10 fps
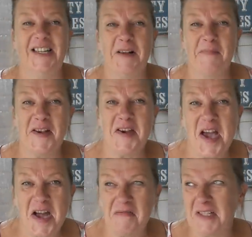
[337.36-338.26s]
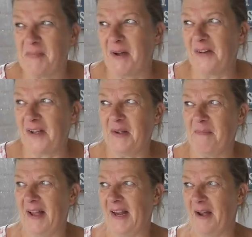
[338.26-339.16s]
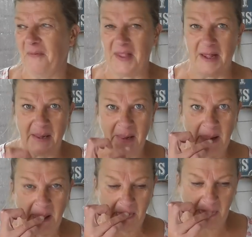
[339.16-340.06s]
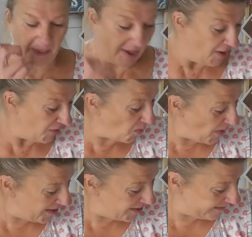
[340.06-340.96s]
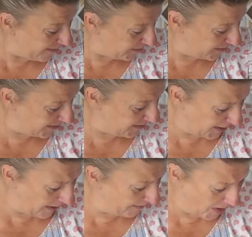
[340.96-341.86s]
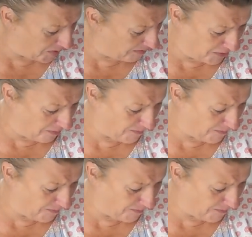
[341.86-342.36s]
a little bit nervous about going back out there. The wind monsters are going to blow up your